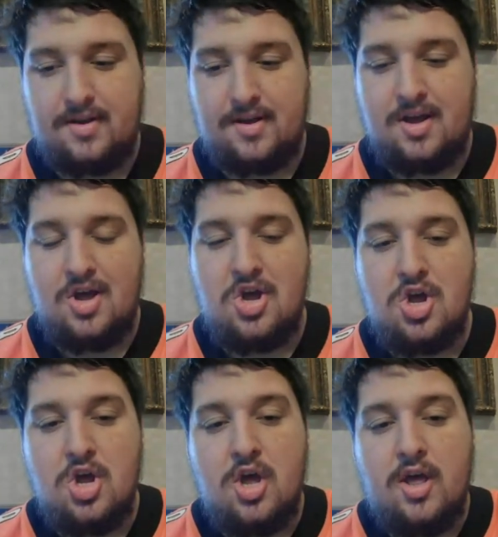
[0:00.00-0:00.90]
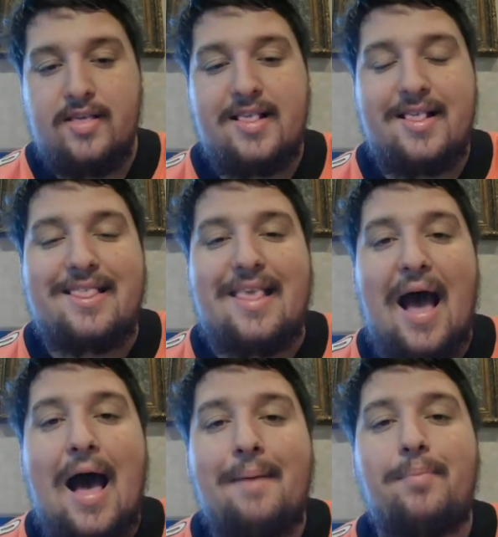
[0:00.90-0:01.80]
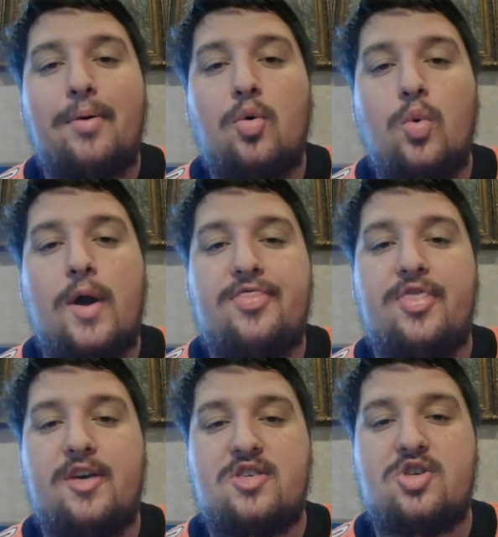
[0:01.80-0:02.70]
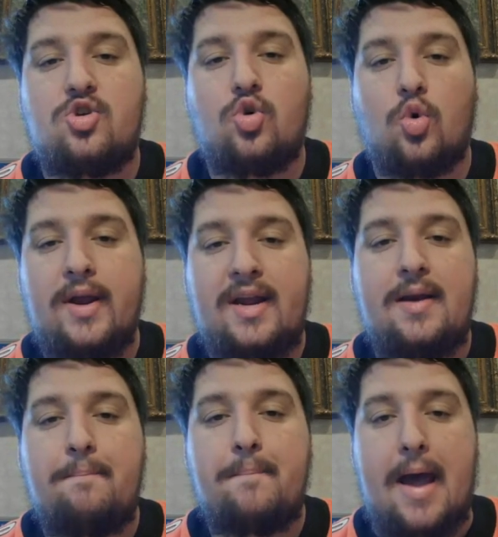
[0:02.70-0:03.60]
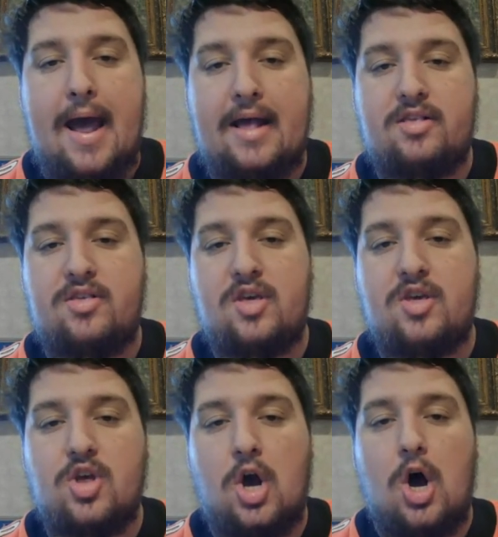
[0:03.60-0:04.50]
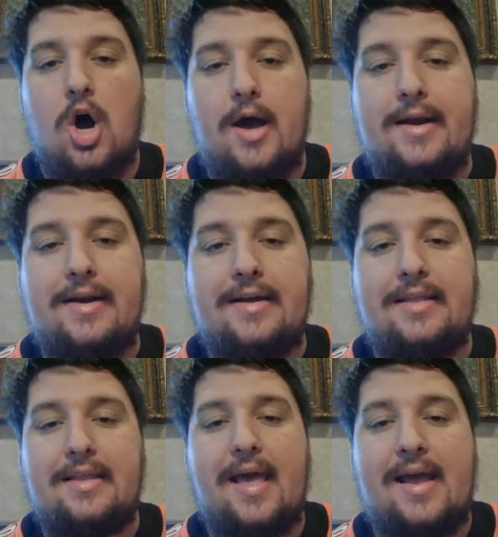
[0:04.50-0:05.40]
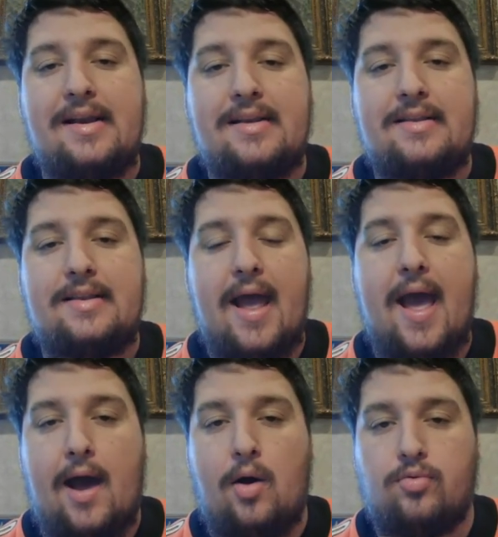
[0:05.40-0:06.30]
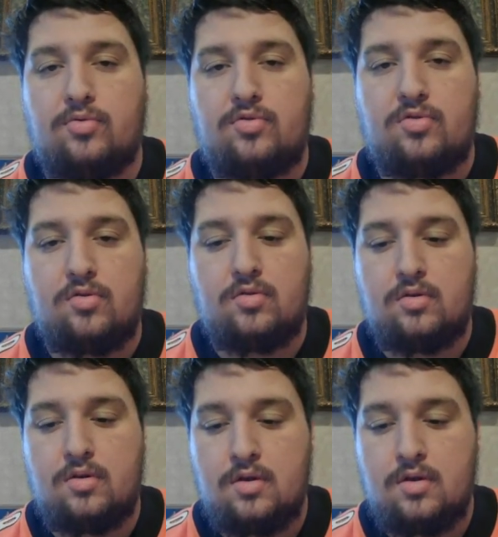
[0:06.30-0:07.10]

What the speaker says: but here it is. Stop with the screen passes on late downs.